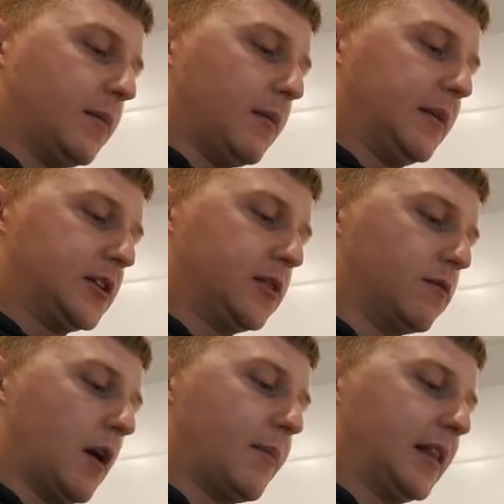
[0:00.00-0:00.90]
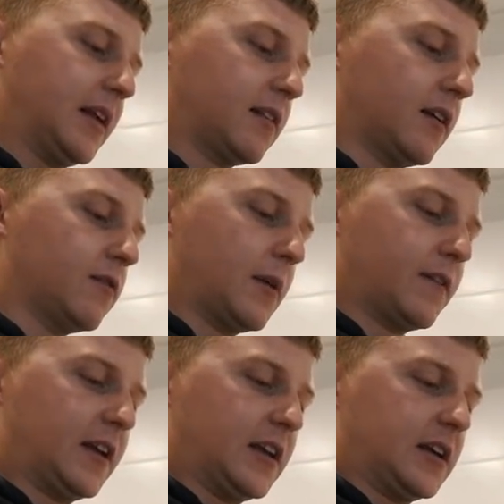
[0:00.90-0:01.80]
I'm literally rubbing this over my
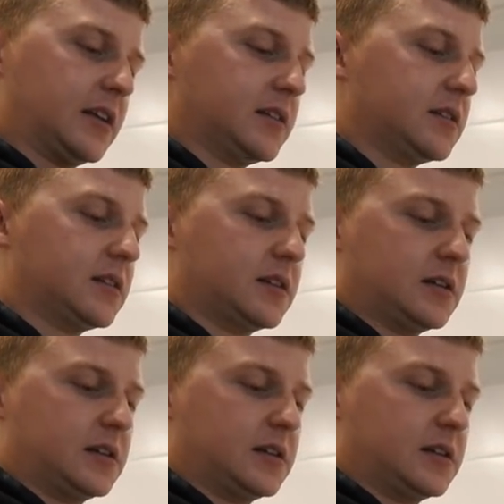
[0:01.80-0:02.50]
fingers